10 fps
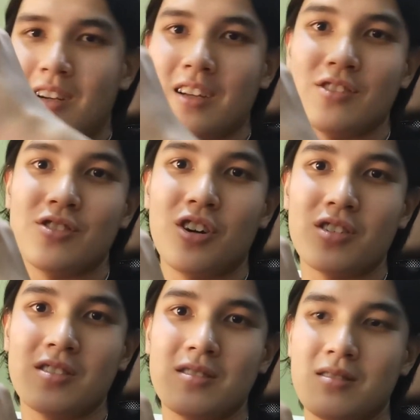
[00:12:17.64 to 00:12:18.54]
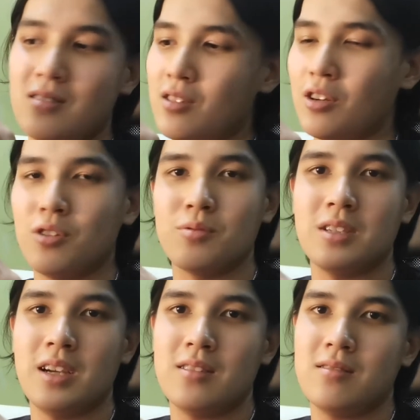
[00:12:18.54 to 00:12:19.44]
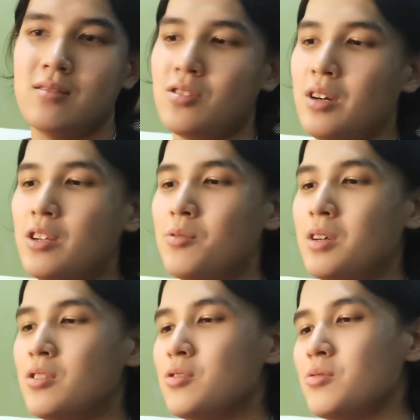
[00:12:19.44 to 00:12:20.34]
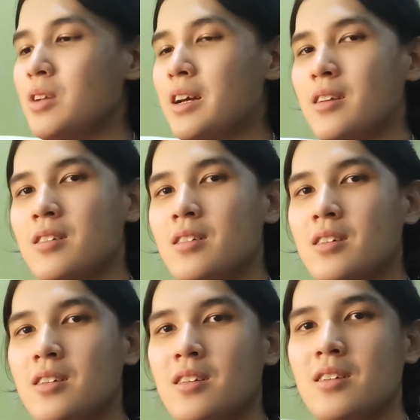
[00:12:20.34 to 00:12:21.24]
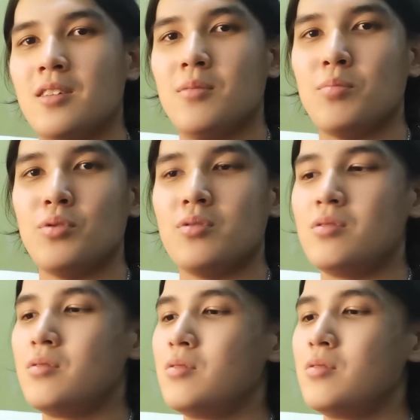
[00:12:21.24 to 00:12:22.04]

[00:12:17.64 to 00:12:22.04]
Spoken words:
it's not glued yet, so I don't want to like put